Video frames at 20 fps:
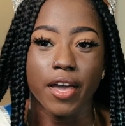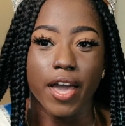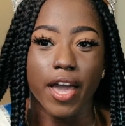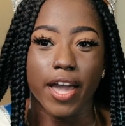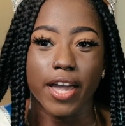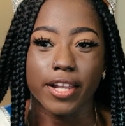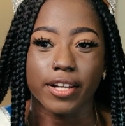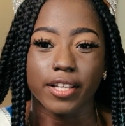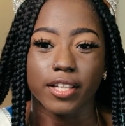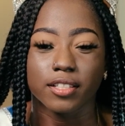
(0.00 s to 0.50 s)

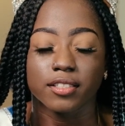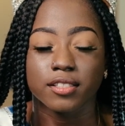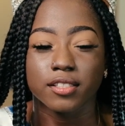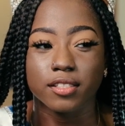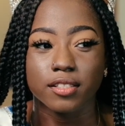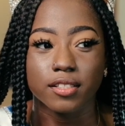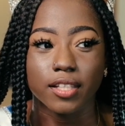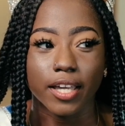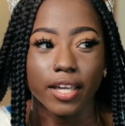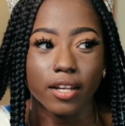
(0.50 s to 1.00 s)
And
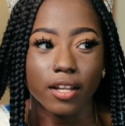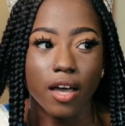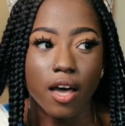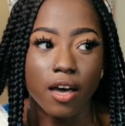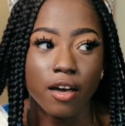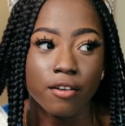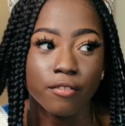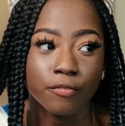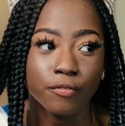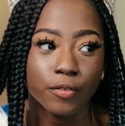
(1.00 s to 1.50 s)
instead
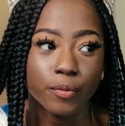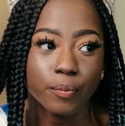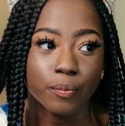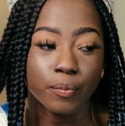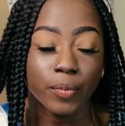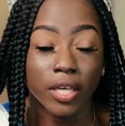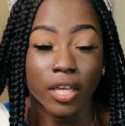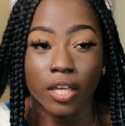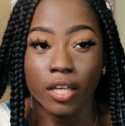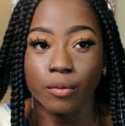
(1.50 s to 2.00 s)
of
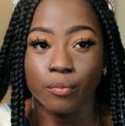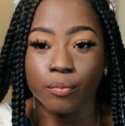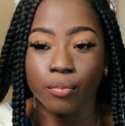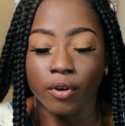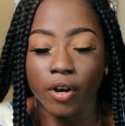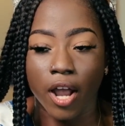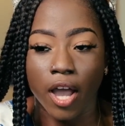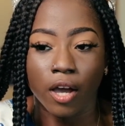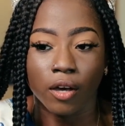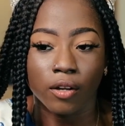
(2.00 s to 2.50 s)
being
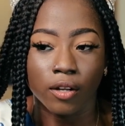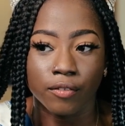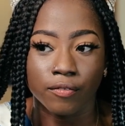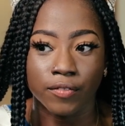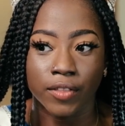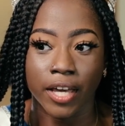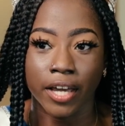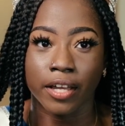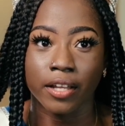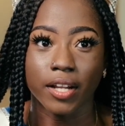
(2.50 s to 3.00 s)
proud of
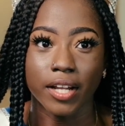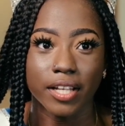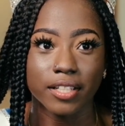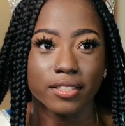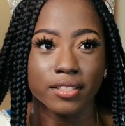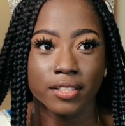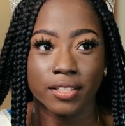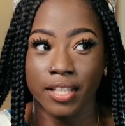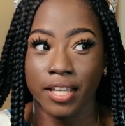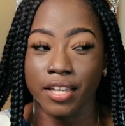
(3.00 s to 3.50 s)
that and
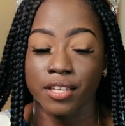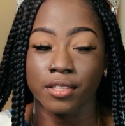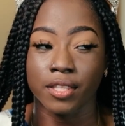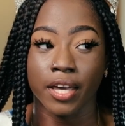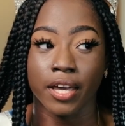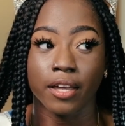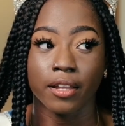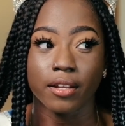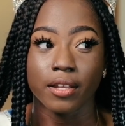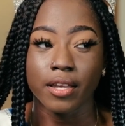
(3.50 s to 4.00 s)
saying
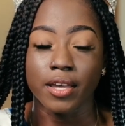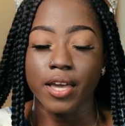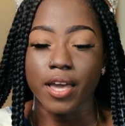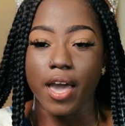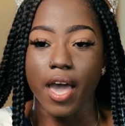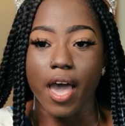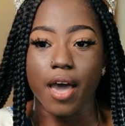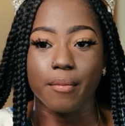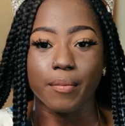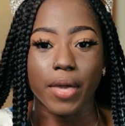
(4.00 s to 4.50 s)
that
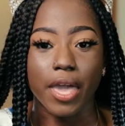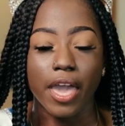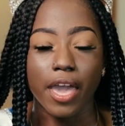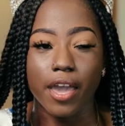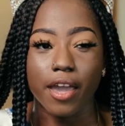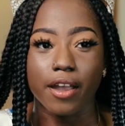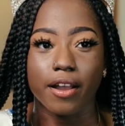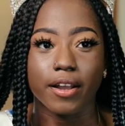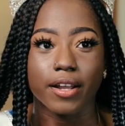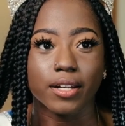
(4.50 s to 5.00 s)
I'm
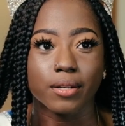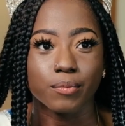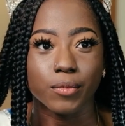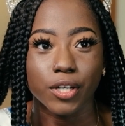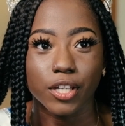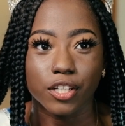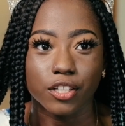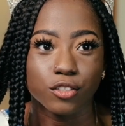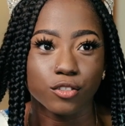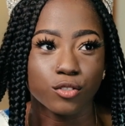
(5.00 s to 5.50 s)
here and I'm
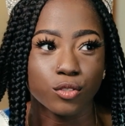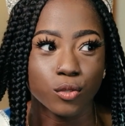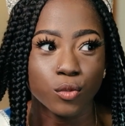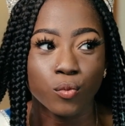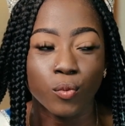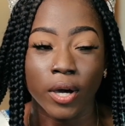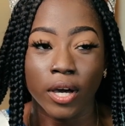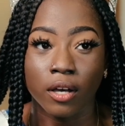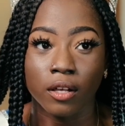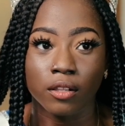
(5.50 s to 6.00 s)
going to do
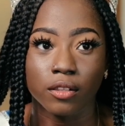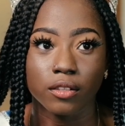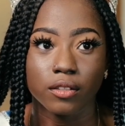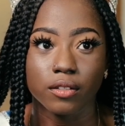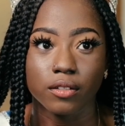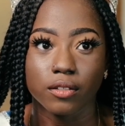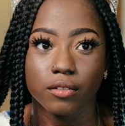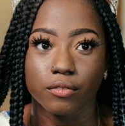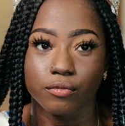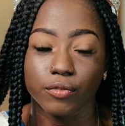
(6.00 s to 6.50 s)
well
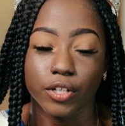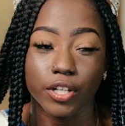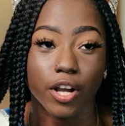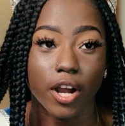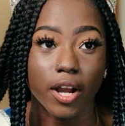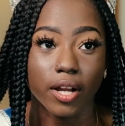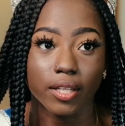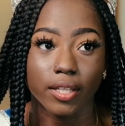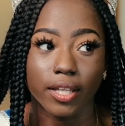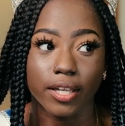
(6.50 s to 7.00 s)

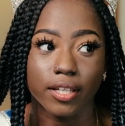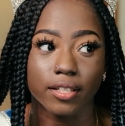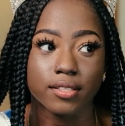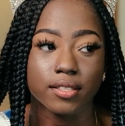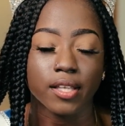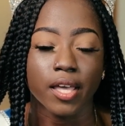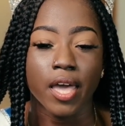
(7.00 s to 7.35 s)
regardless,